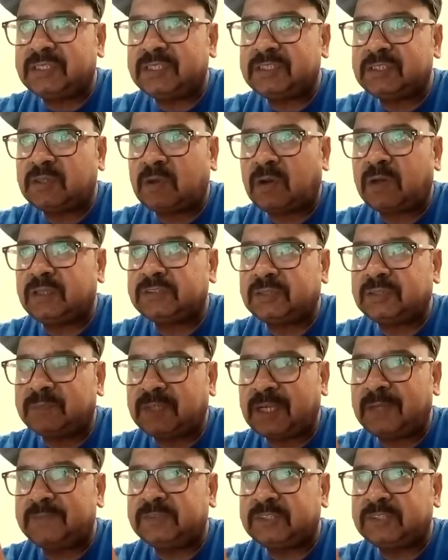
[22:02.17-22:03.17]
It's not,
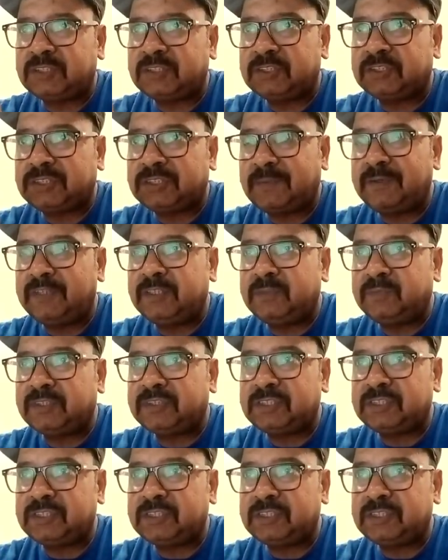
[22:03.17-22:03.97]
sometimes it is 70%